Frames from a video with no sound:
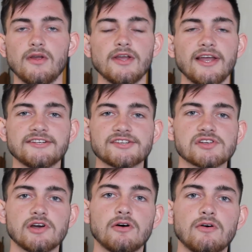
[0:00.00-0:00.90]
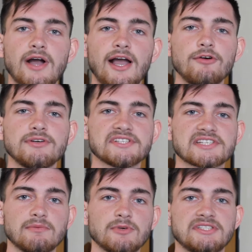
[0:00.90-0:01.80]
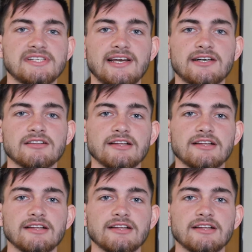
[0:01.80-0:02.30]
And so, how can someone tell